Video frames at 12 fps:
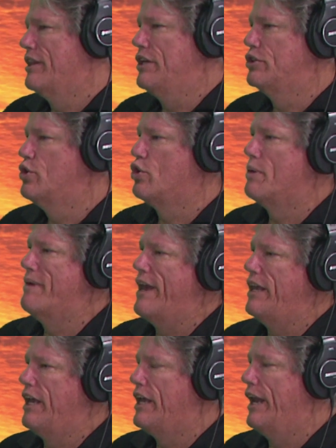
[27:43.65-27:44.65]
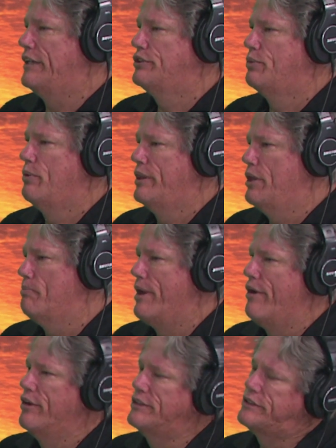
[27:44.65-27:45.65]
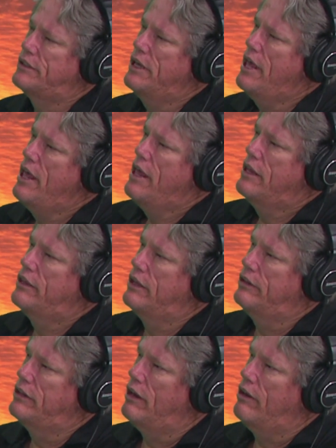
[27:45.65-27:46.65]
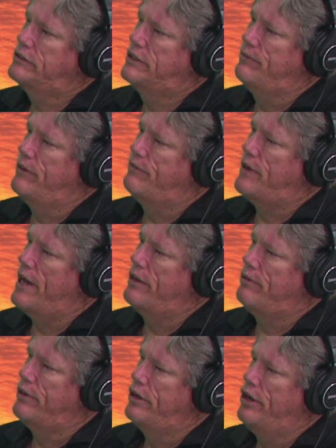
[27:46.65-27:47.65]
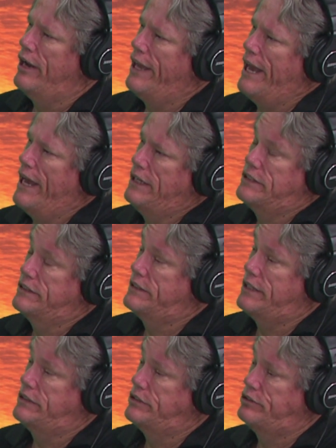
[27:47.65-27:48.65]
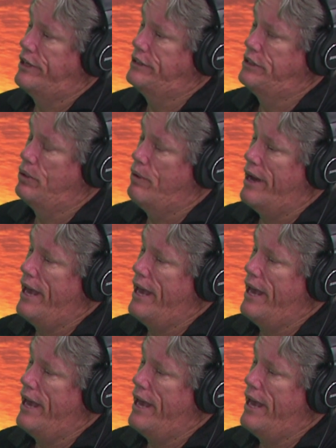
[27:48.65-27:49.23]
You talk about your connection with your parents, the loss of your father at an early age in such a tragic way.